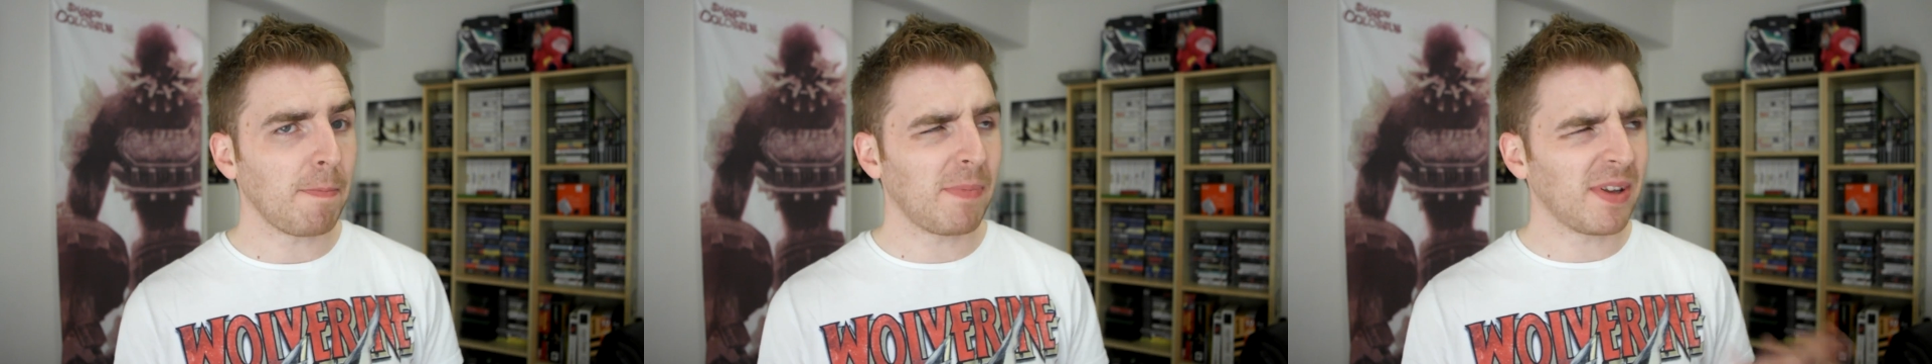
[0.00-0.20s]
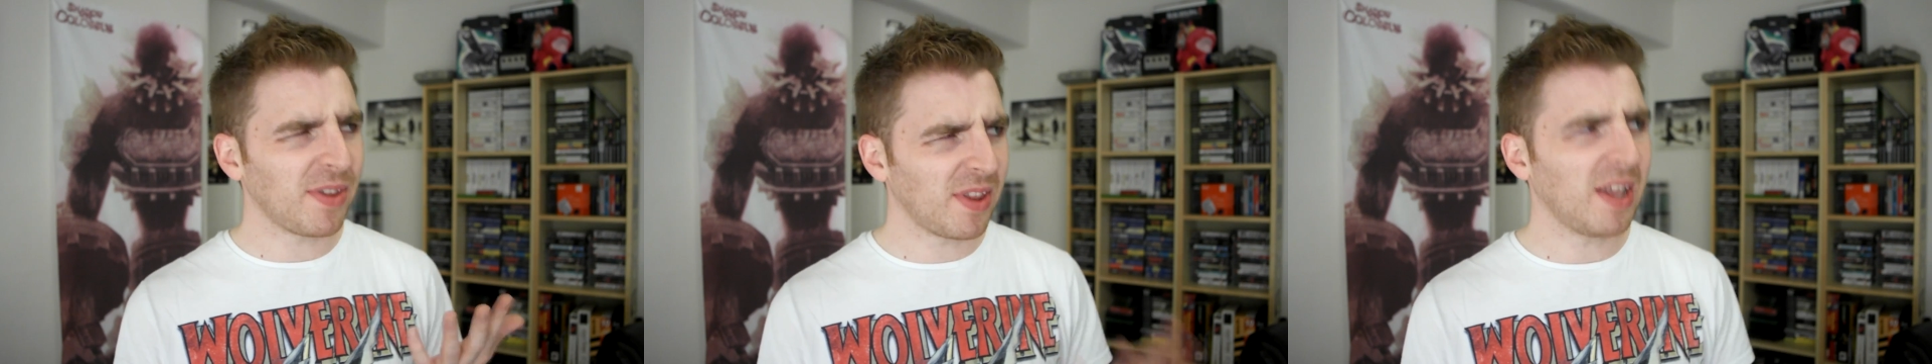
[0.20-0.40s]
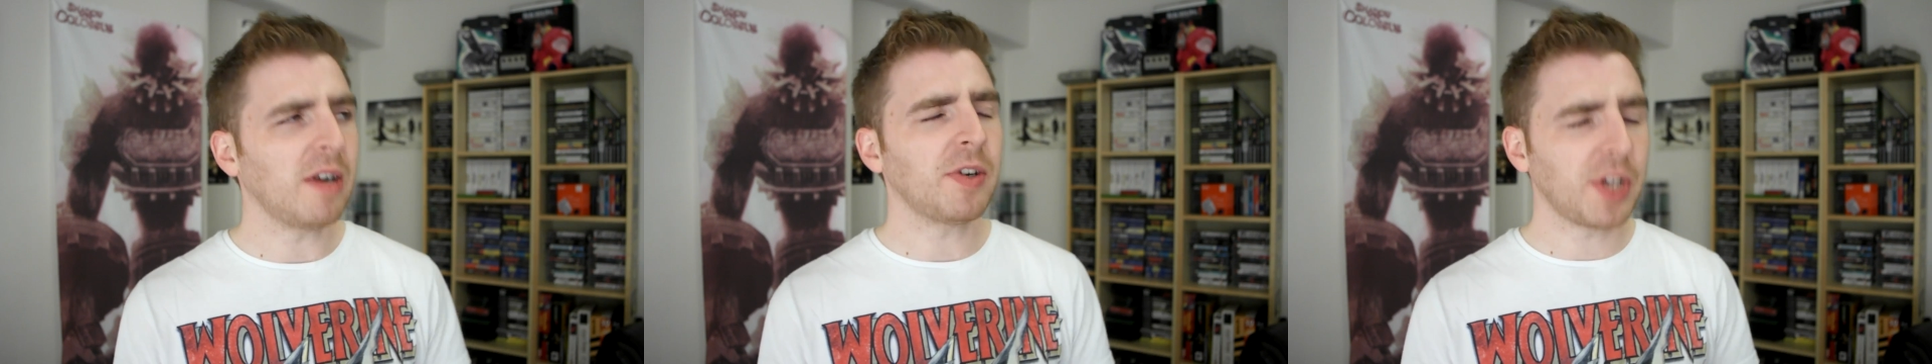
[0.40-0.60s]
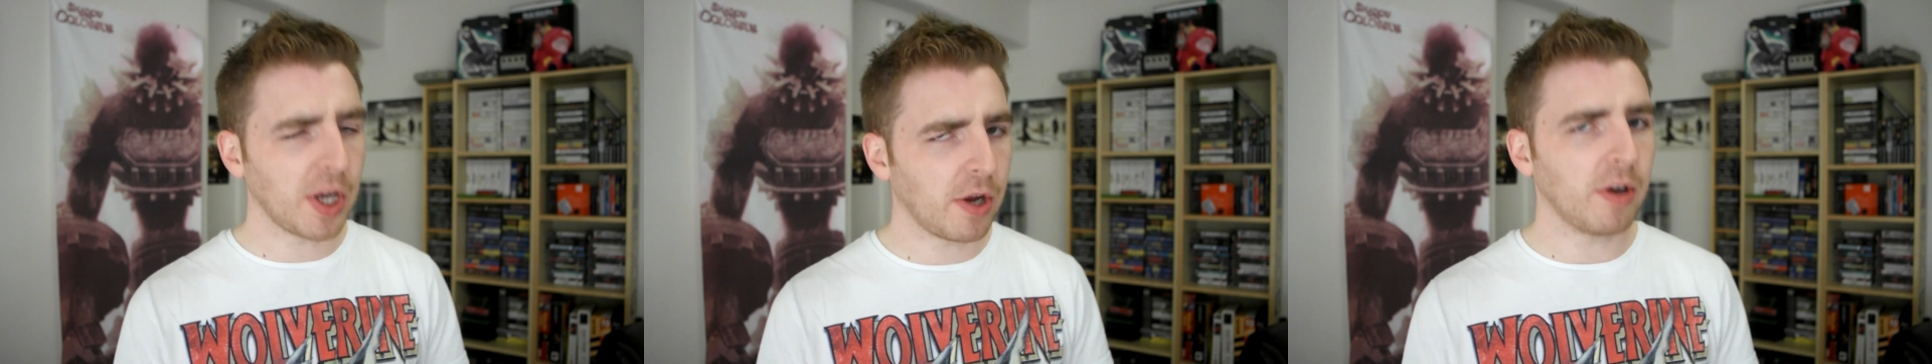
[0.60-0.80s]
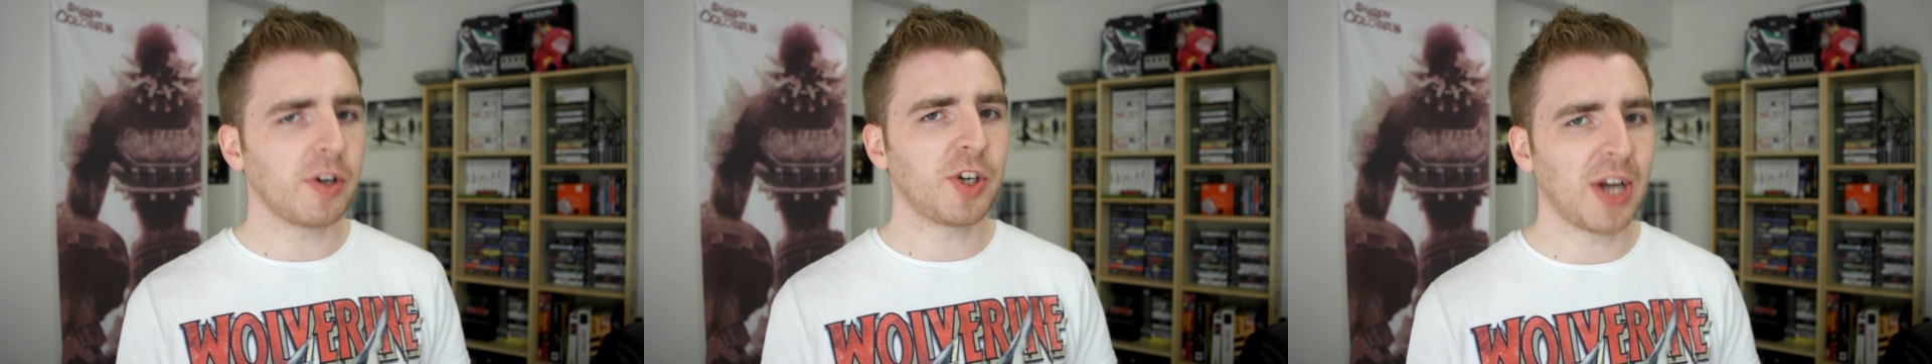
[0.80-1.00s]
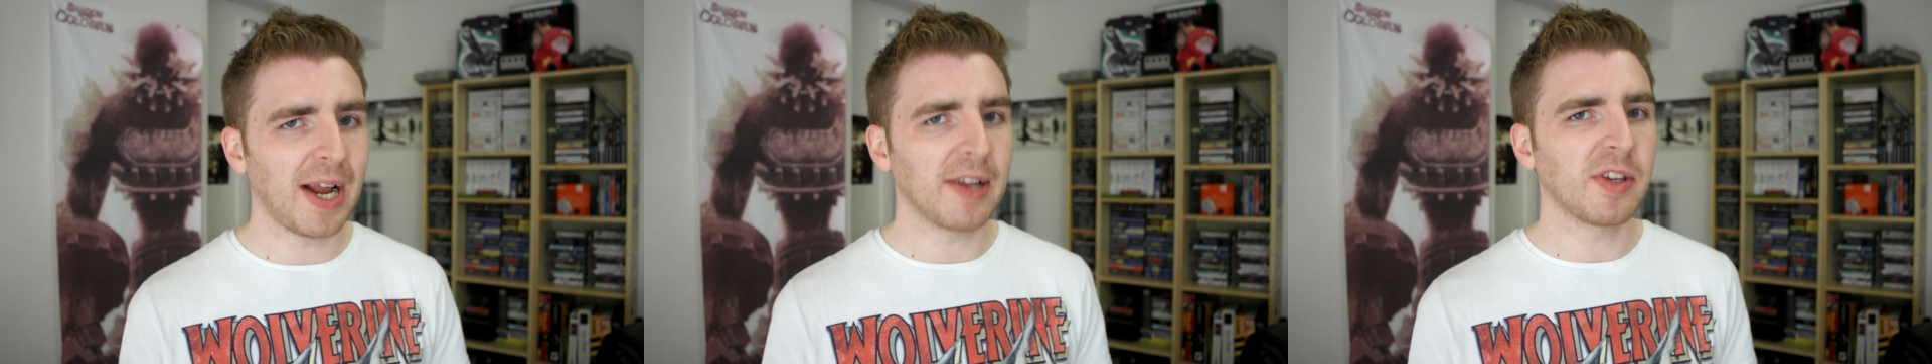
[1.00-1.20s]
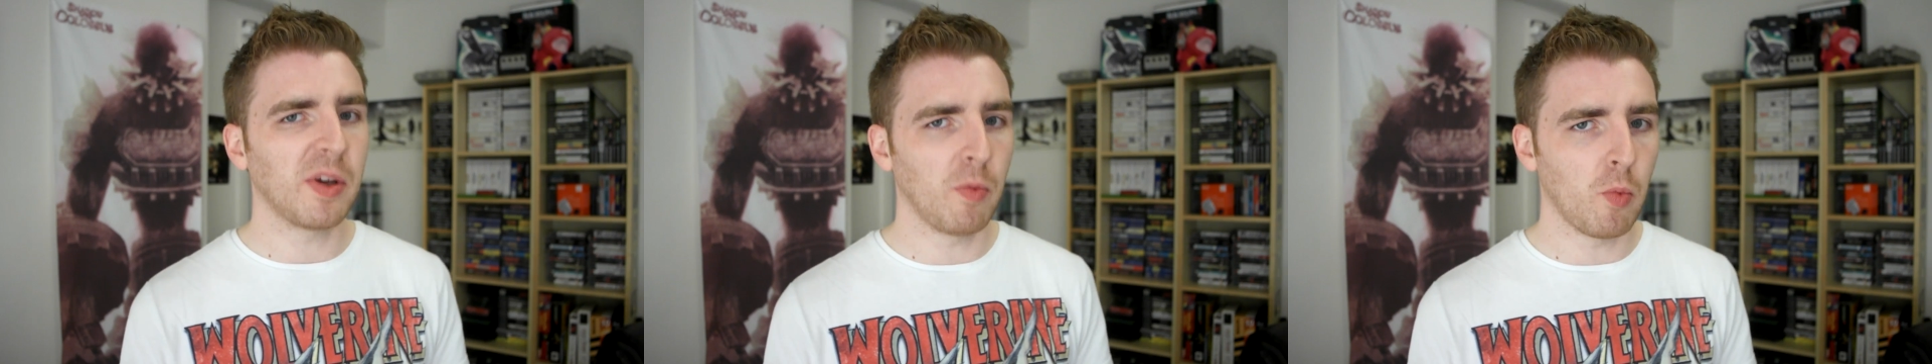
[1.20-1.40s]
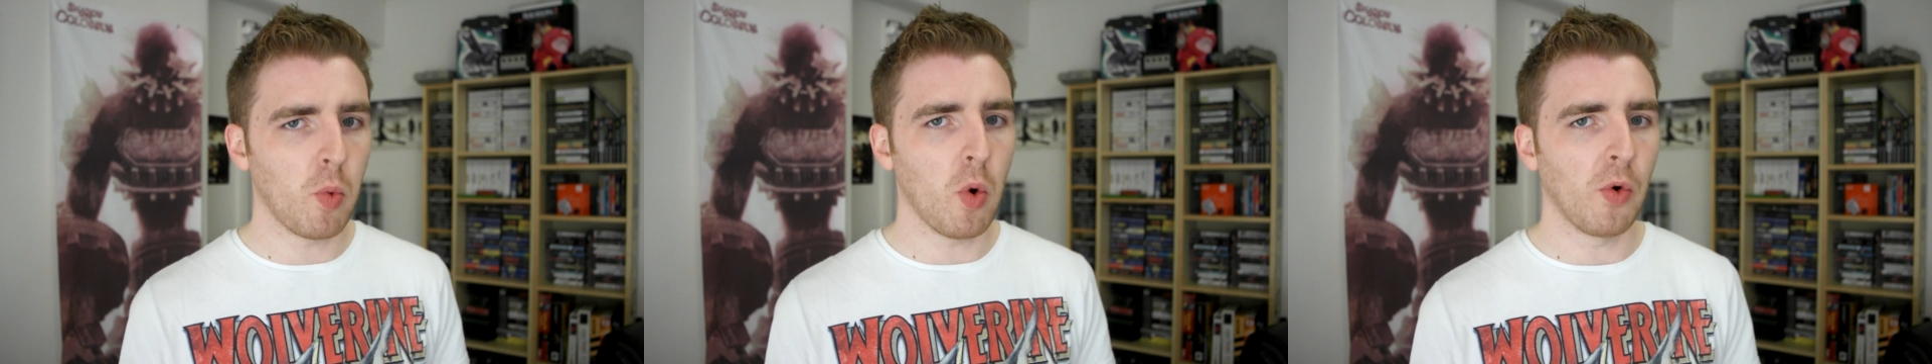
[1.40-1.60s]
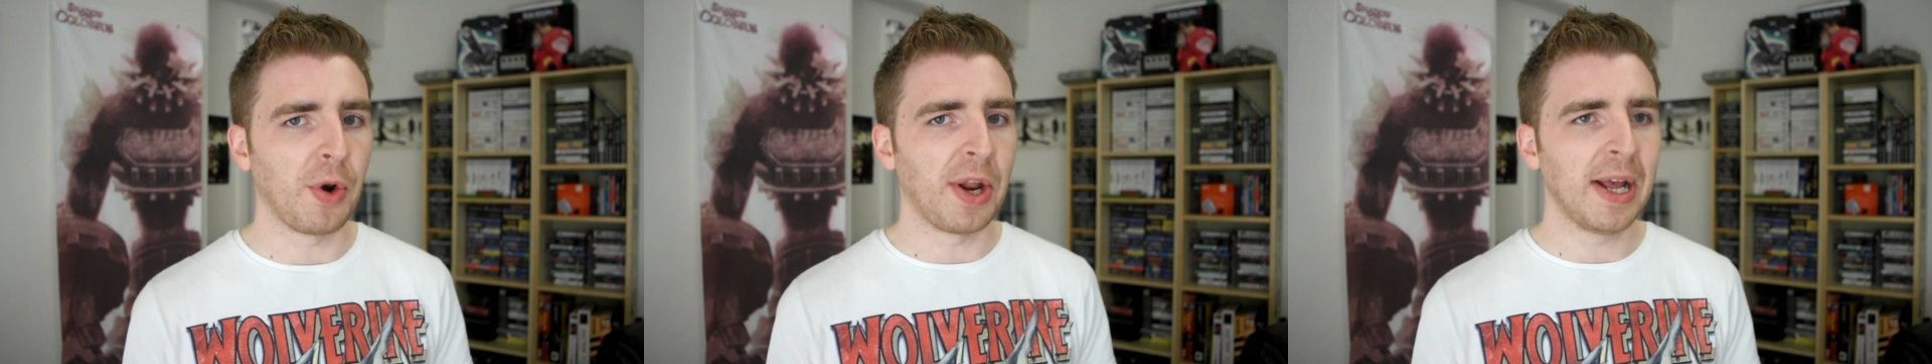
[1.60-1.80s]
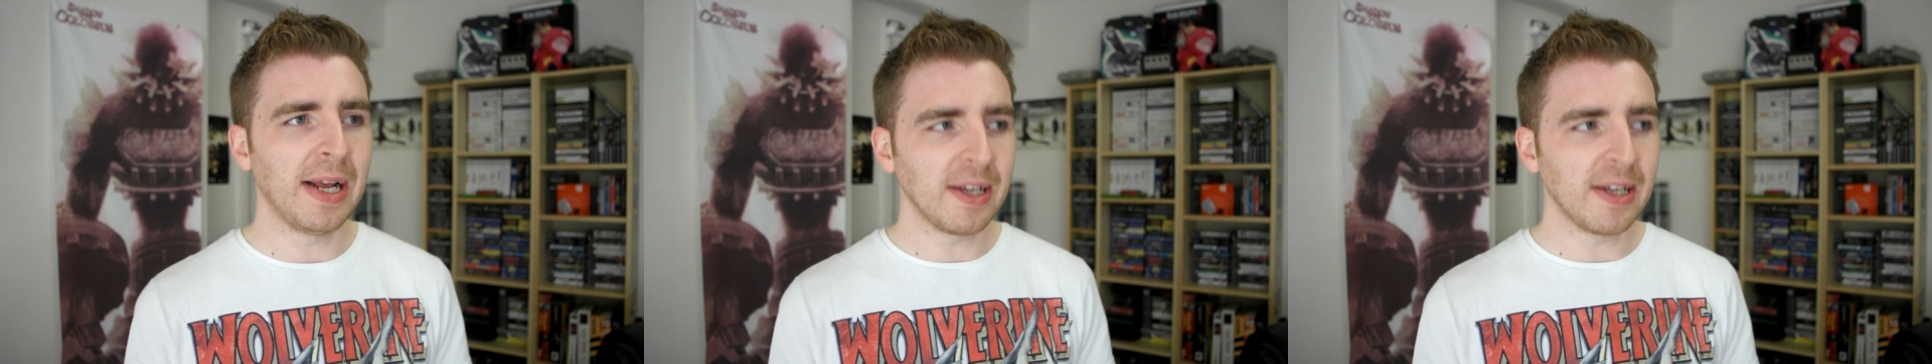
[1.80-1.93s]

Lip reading: but there's a good chance it won't.